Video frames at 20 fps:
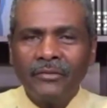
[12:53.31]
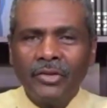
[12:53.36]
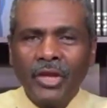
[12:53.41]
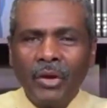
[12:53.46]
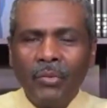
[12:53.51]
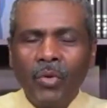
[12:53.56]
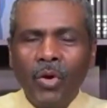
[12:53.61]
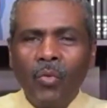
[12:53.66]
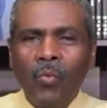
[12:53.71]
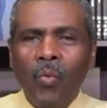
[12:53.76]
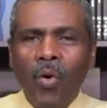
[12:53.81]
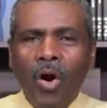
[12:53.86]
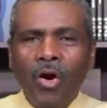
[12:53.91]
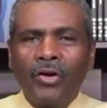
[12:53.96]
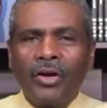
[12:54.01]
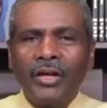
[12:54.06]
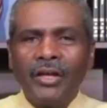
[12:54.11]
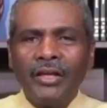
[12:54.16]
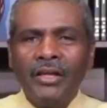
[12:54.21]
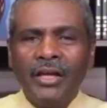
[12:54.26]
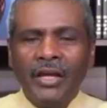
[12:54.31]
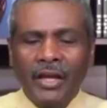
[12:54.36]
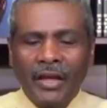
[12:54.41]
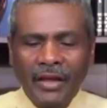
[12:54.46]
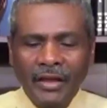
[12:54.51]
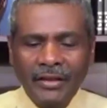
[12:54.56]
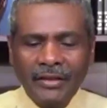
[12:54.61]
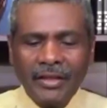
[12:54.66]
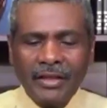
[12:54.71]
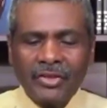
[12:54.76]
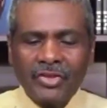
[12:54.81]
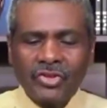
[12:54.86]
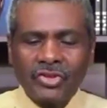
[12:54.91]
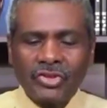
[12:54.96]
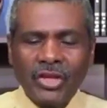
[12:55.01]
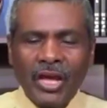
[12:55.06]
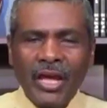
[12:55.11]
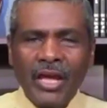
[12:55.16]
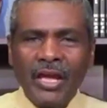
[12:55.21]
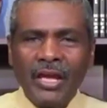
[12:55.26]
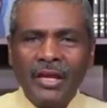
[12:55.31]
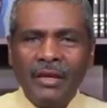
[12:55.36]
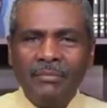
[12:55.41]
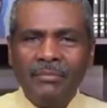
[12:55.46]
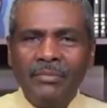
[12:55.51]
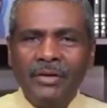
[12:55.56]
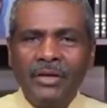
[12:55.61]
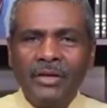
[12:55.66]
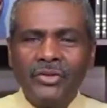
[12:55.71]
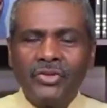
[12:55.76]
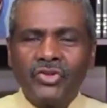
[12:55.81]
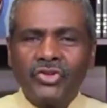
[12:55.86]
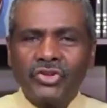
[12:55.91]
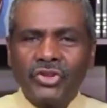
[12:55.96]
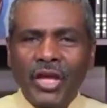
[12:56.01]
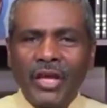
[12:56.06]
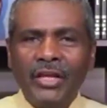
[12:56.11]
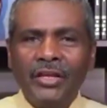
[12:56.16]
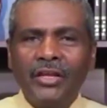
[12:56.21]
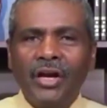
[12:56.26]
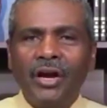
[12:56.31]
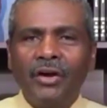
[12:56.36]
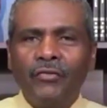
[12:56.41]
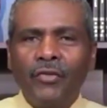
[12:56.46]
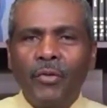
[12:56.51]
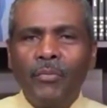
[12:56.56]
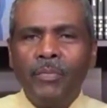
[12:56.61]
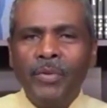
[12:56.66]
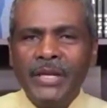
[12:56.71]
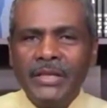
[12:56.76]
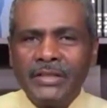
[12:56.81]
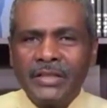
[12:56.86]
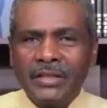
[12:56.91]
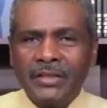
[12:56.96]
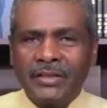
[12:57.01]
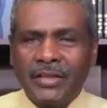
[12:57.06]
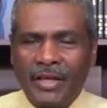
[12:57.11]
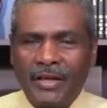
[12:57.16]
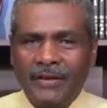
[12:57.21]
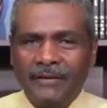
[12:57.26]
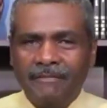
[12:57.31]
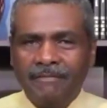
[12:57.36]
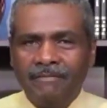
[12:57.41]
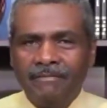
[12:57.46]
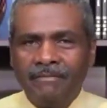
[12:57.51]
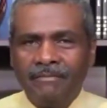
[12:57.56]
they were walking in the same state of obesity.